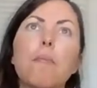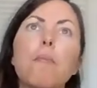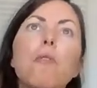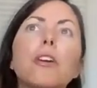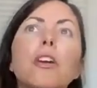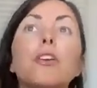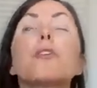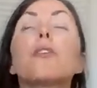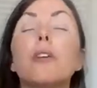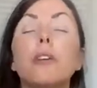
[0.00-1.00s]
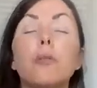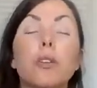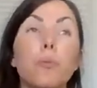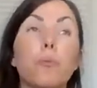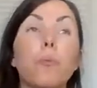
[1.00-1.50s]
more congruent
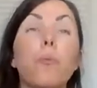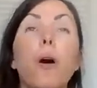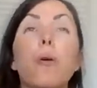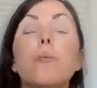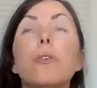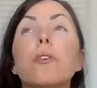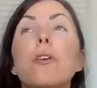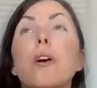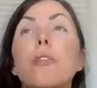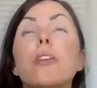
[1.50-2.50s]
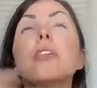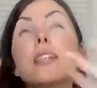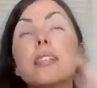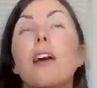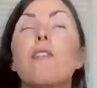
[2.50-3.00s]
with what the
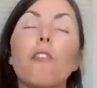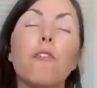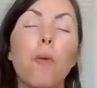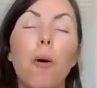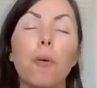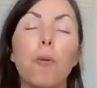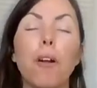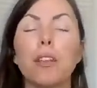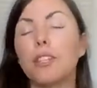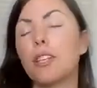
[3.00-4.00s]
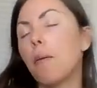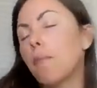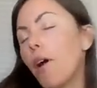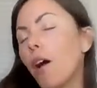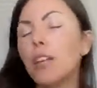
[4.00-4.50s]
next level of what we're wanting to
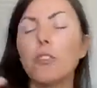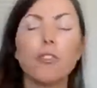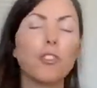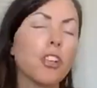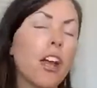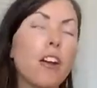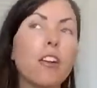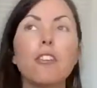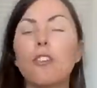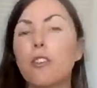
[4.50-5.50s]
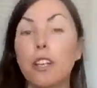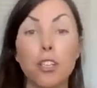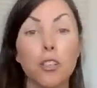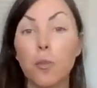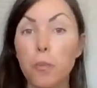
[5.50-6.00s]
embody or share or
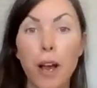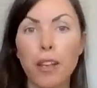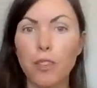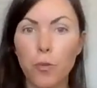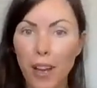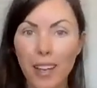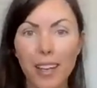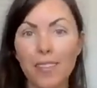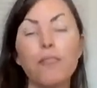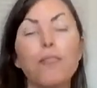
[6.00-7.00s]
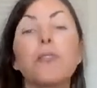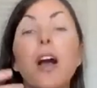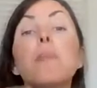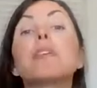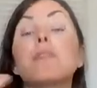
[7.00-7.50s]
express, right? And
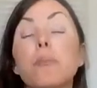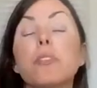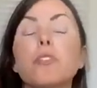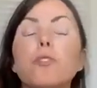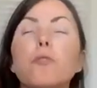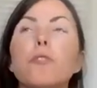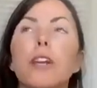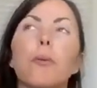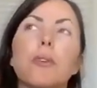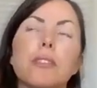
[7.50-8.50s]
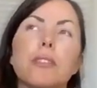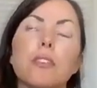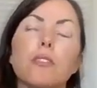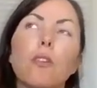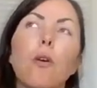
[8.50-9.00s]
coming from this new frequency.
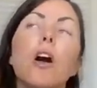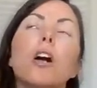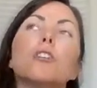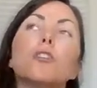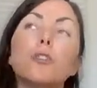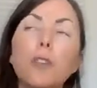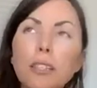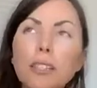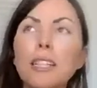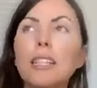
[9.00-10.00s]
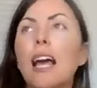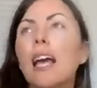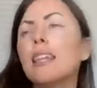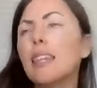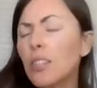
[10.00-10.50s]
So trusting
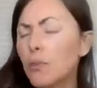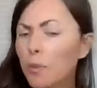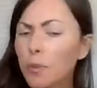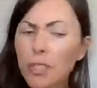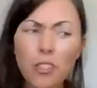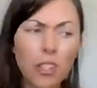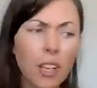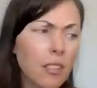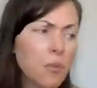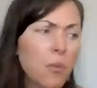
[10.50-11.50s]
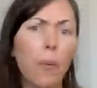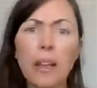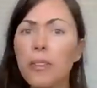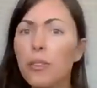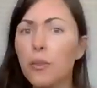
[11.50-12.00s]
that, and that's what we just
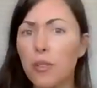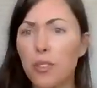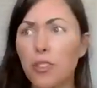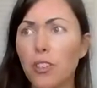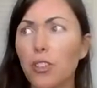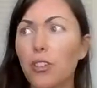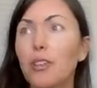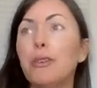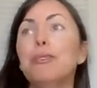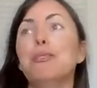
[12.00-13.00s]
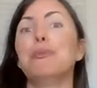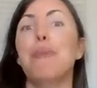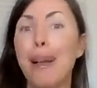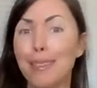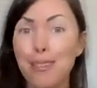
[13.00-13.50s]
went through, this huge,
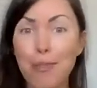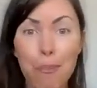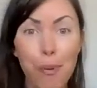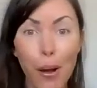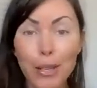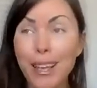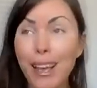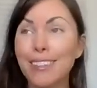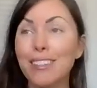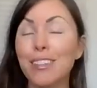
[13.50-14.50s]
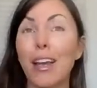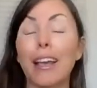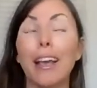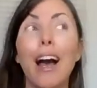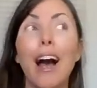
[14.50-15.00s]
massive process,
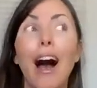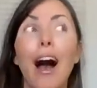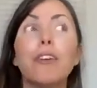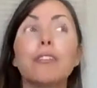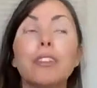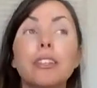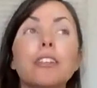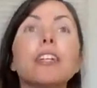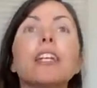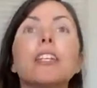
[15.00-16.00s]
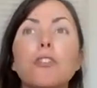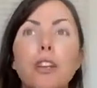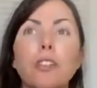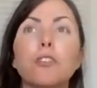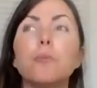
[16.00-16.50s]
like, of clearing and
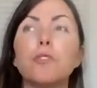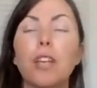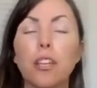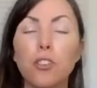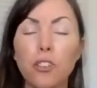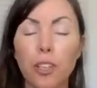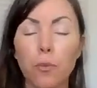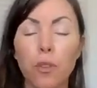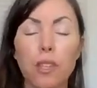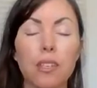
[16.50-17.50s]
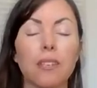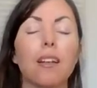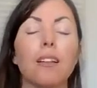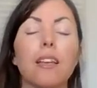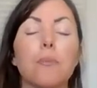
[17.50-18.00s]
transmutation with these
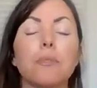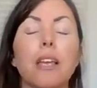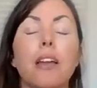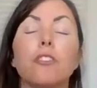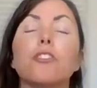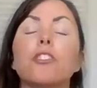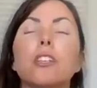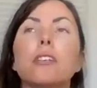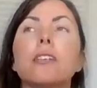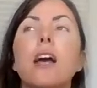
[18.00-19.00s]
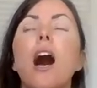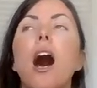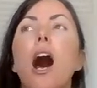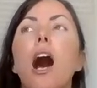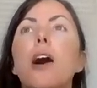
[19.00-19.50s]
eclipse energies.
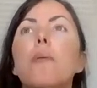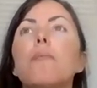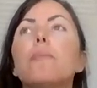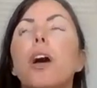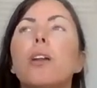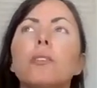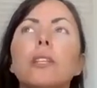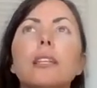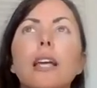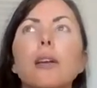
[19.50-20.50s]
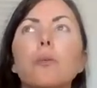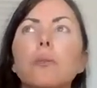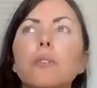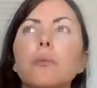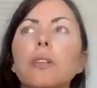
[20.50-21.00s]
Not only that, I
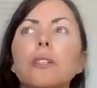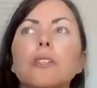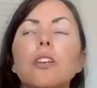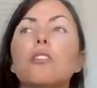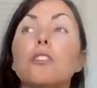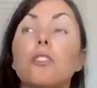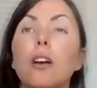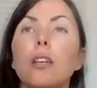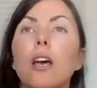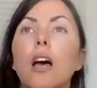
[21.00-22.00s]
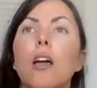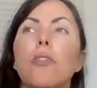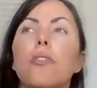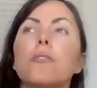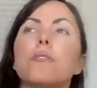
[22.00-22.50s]
really want to touch on,
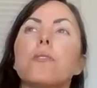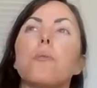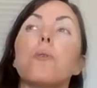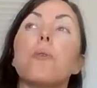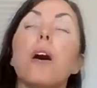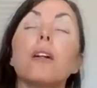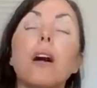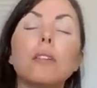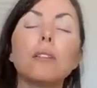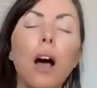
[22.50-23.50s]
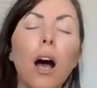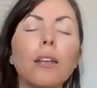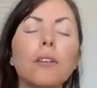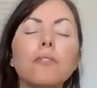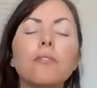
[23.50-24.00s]
there are a lot
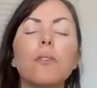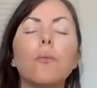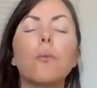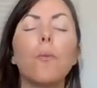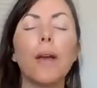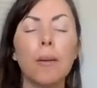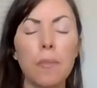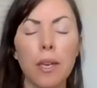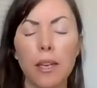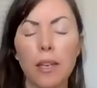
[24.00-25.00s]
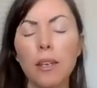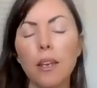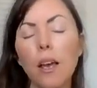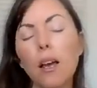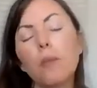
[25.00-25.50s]
of women,
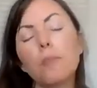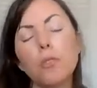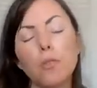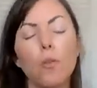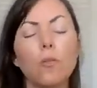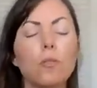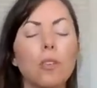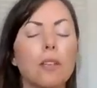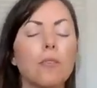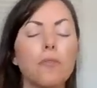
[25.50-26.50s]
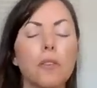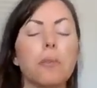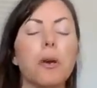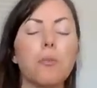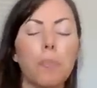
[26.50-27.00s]
souls in
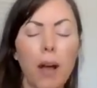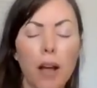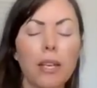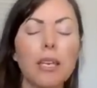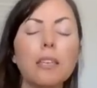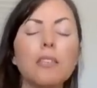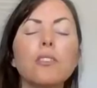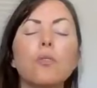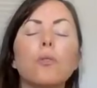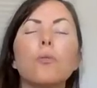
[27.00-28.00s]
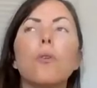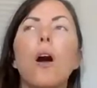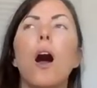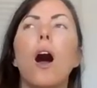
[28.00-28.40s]
female bodies who